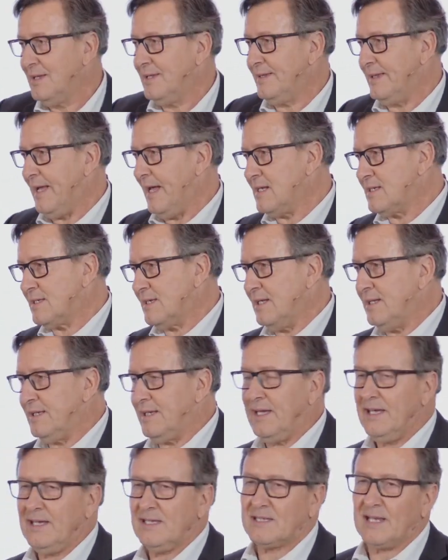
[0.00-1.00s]

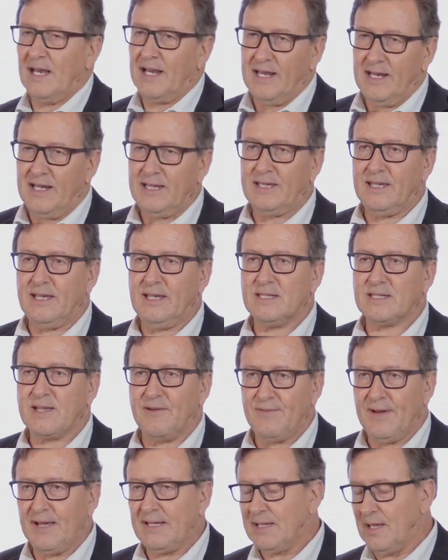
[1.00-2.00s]
density, salinity is
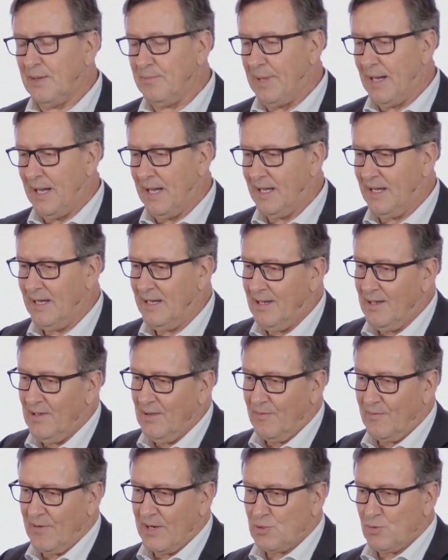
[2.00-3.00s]
affected by
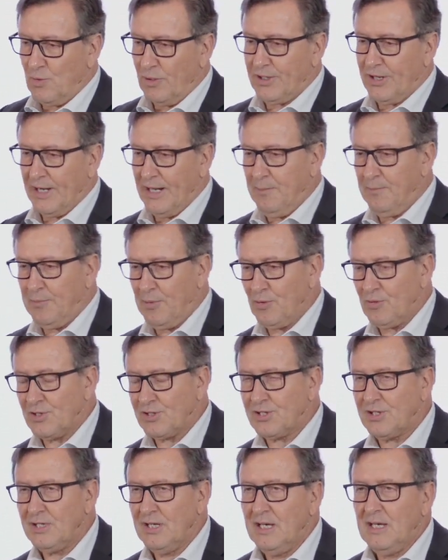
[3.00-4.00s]
freshwater
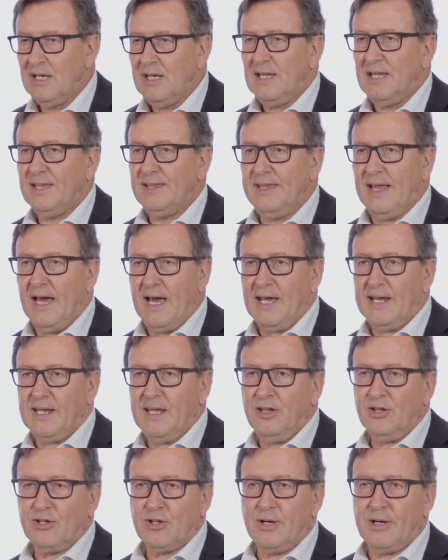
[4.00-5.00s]
inputs. That
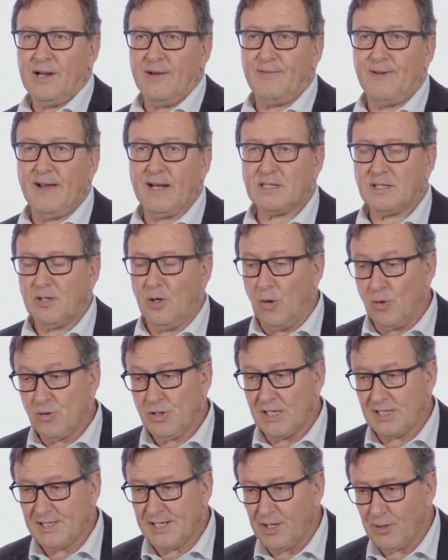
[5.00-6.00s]
in turn affects
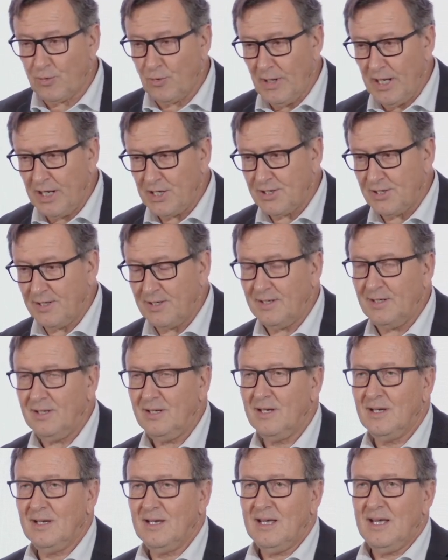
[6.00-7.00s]
ocean circulation
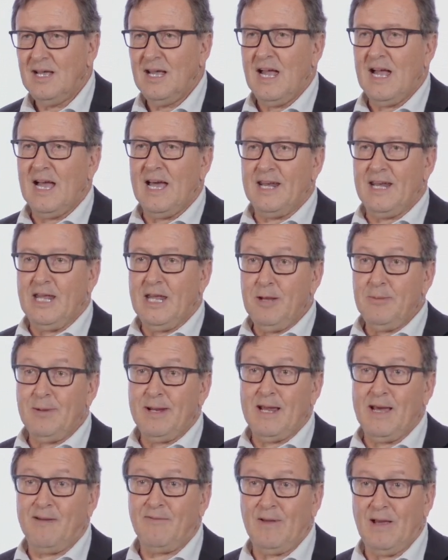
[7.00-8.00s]
and
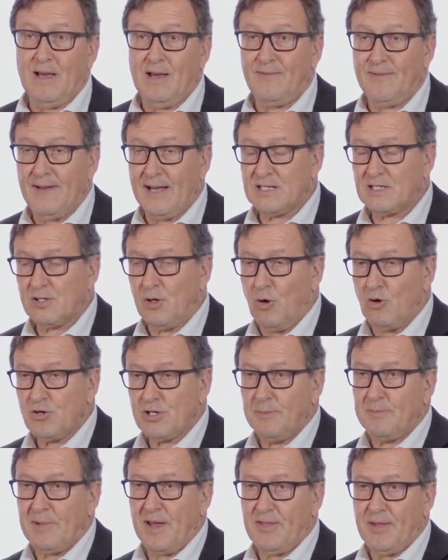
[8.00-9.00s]
even affects
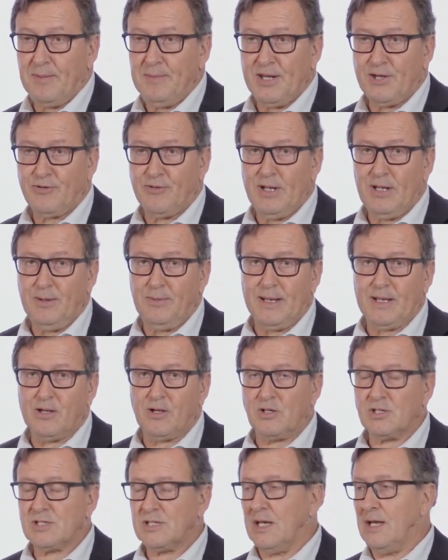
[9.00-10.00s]
ocean bathymetry
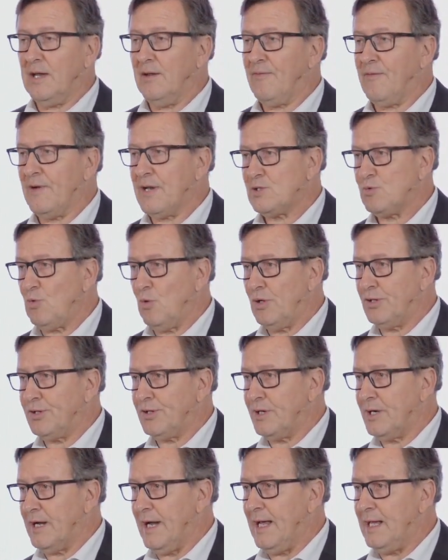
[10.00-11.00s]
because fresh
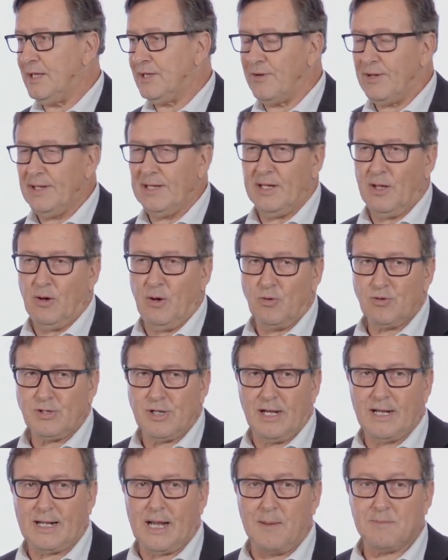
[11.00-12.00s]
water entering the
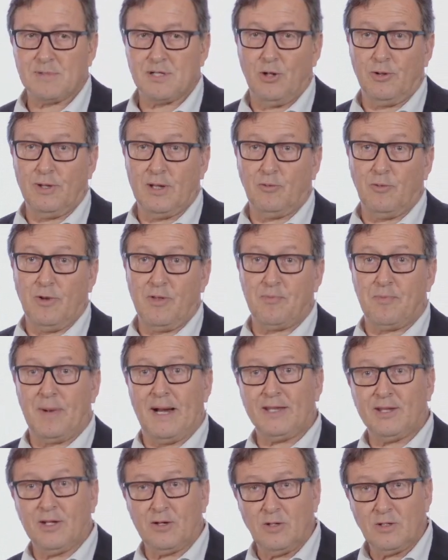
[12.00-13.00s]
ocean comes loaded with
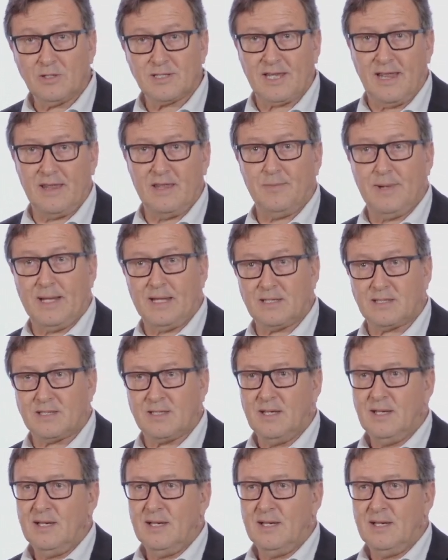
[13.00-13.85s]
particle sediments